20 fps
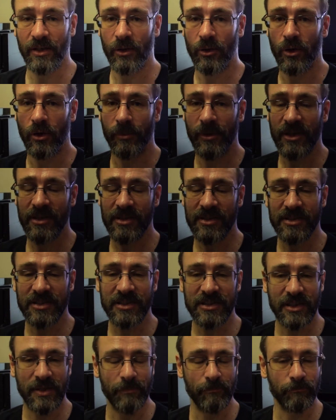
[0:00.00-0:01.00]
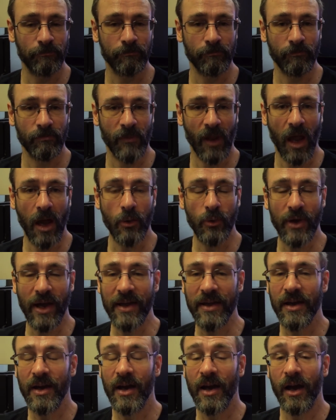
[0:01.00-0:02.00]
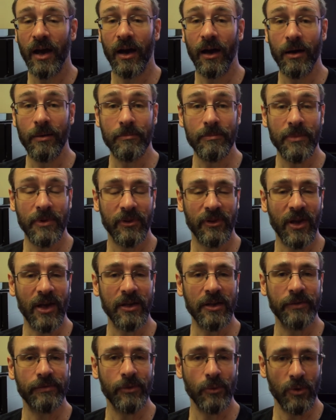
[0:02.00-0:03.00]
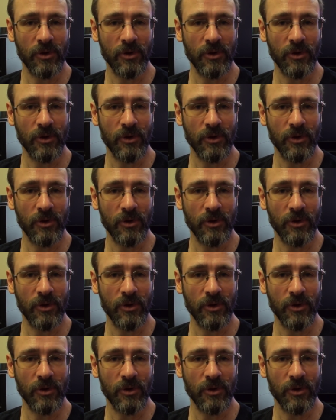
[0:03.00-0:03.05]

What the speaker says: the comments. Okay, thank you for